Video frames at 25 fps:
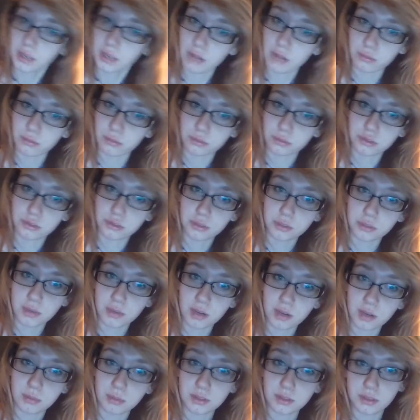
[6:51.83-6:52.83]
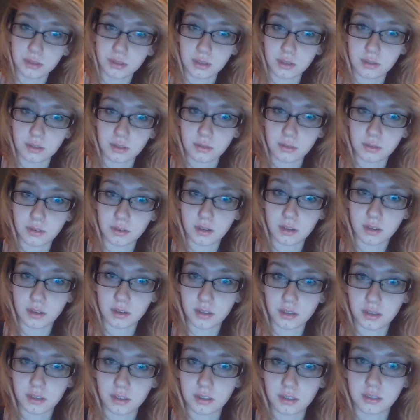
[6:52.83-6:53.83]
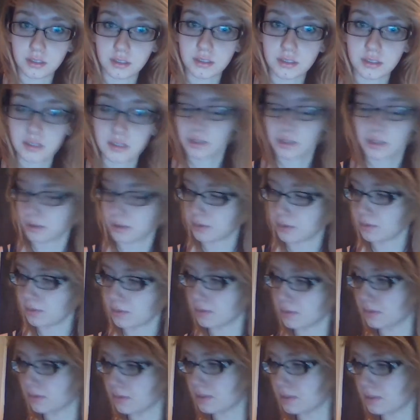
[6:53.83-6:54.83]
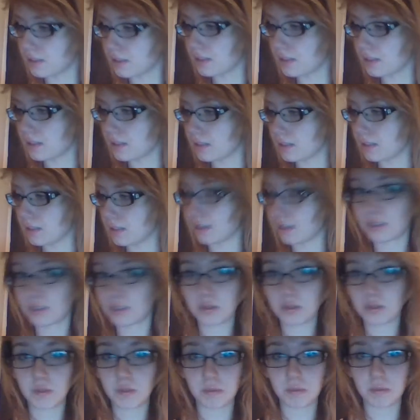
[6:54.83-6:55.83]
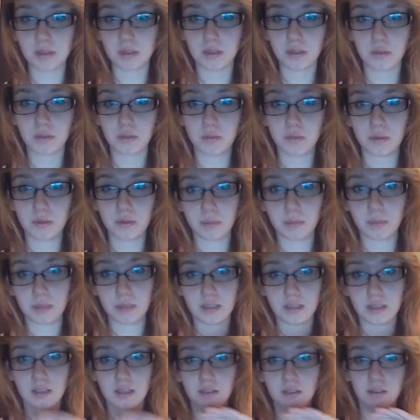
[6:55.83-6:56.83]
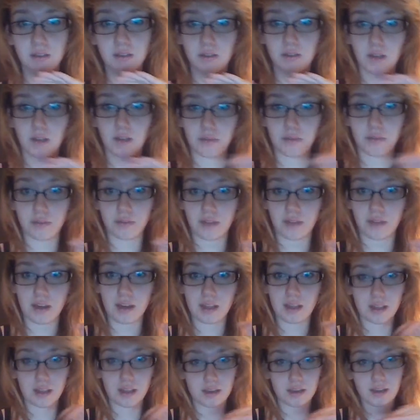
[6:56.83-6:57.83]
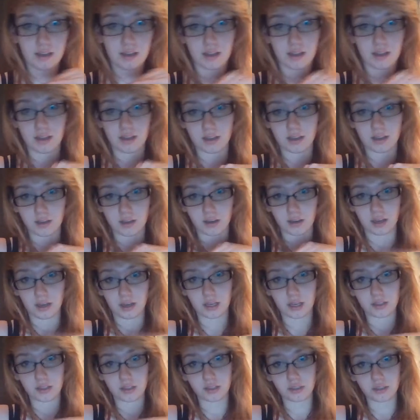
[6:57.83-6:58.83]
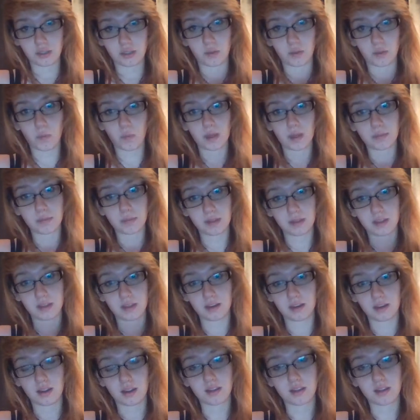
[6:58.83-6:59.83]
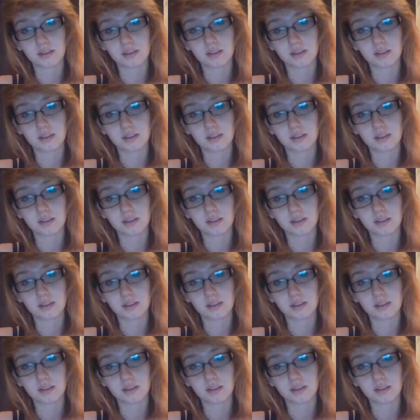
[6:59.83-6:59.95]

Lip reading: everyone should probably know are, so excuse me would be, you have your flat hand and you're kind of just like wiping at your hand,